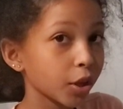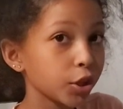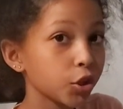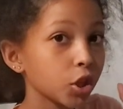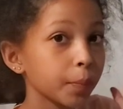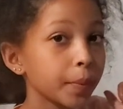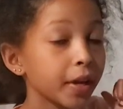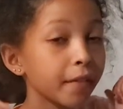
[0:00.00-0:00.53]
you
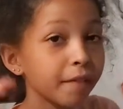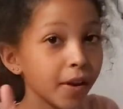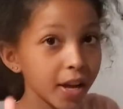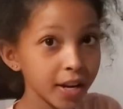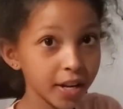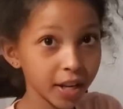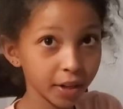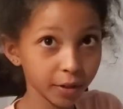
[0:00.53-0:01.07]
could be a
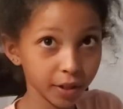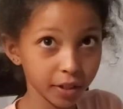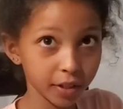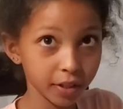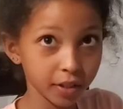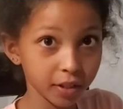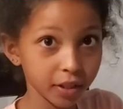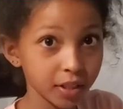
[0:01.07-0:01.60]

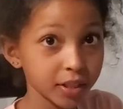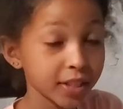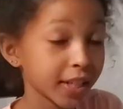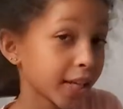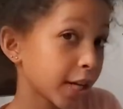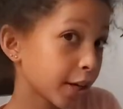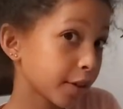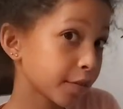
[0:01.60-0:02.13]
veterinarian,
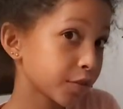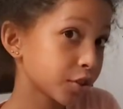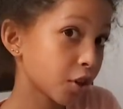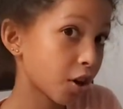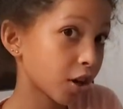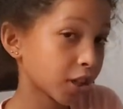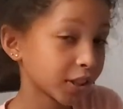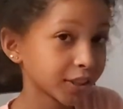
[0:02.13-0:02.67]
take care of
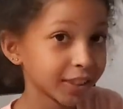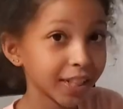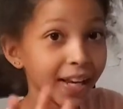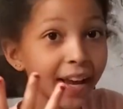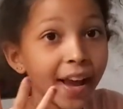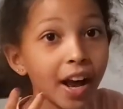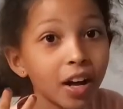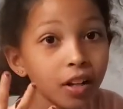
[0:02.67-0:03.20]
dogs,
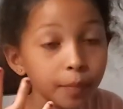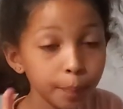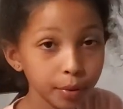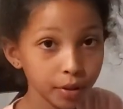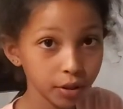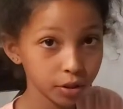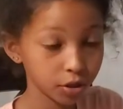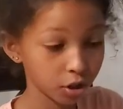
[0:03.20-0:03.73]
help
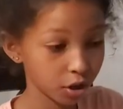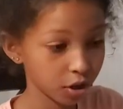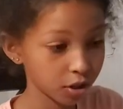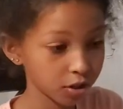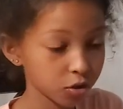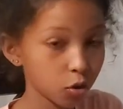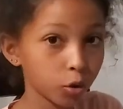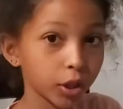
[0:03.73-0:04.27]

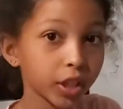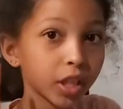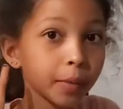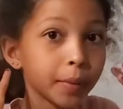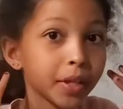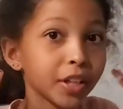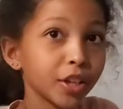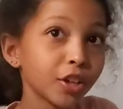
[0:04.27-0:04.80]
dogs, or you could
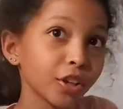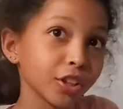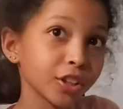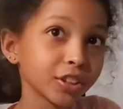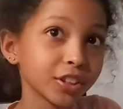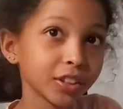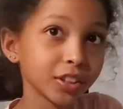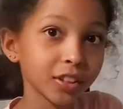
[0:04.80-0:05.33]
be a
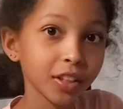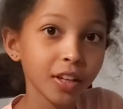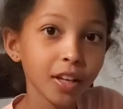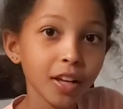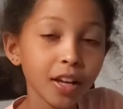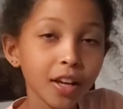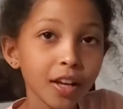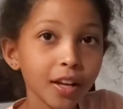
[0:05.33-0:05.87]
nurse.
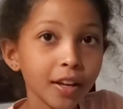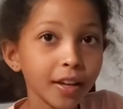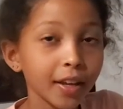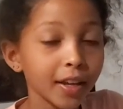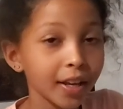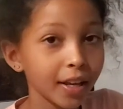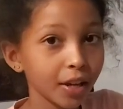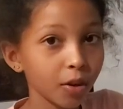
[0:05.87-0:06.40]

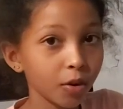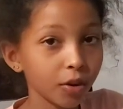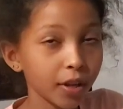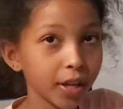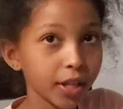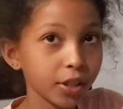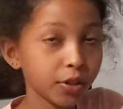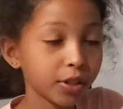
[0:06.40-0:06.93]

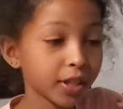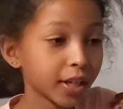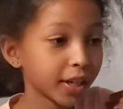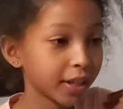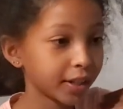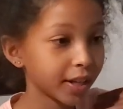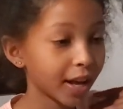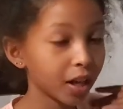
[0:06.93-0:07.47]
And you
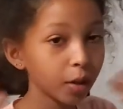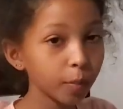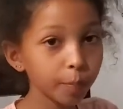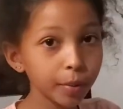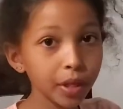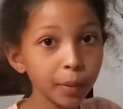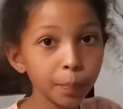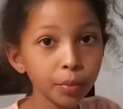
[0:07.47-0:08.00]
could help
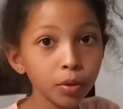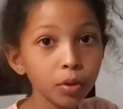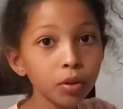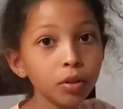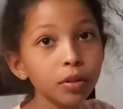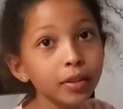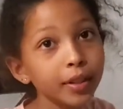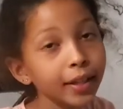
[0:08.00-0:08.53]

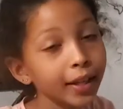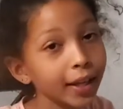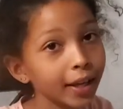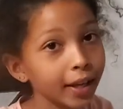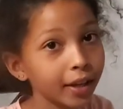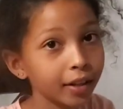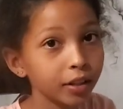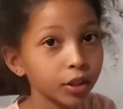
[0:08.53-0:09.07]
people,
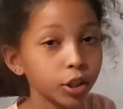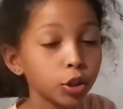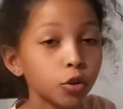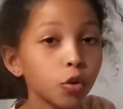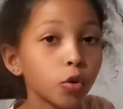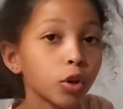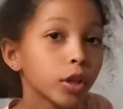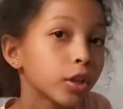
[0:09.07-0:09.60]
and you,
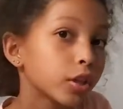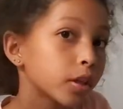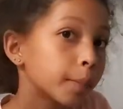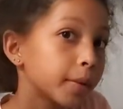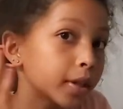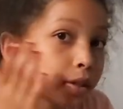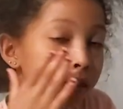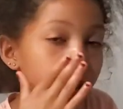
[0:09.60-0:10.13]
or you could
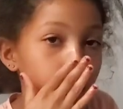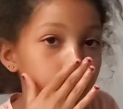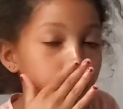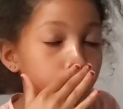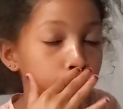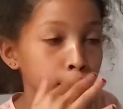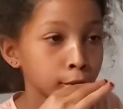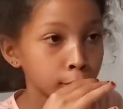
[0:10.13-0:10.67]
be a
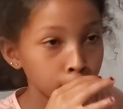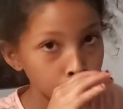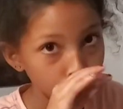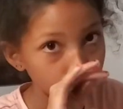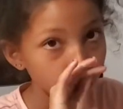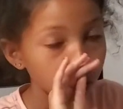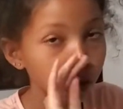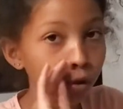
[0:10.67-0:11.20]
doctor,
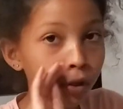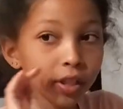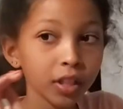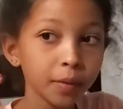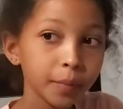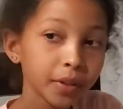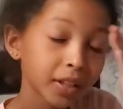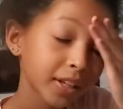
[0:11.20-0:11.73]
or you
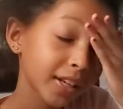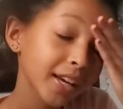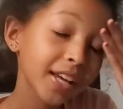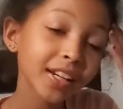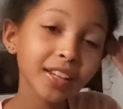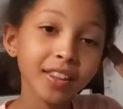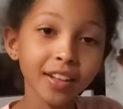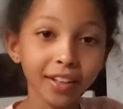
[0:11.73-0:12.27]
could be like
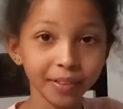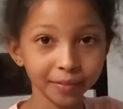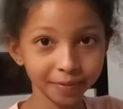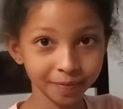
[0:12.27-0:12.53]
anything